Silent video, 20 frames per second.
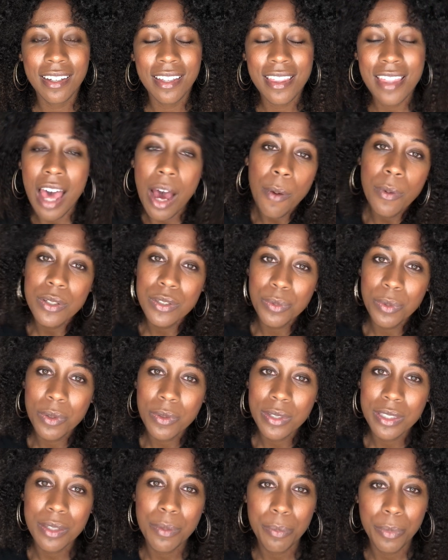that was
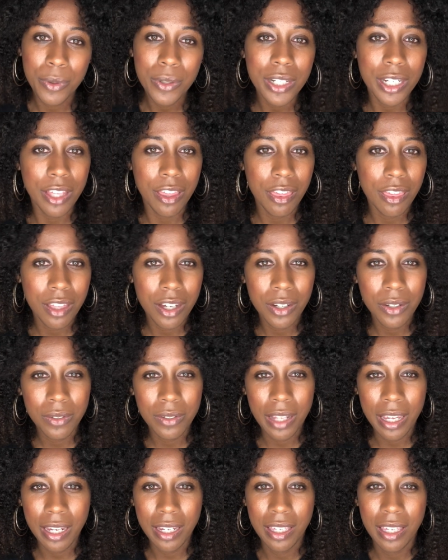what was important though.
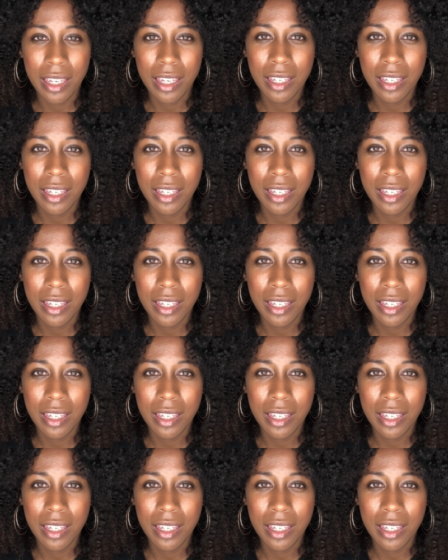Like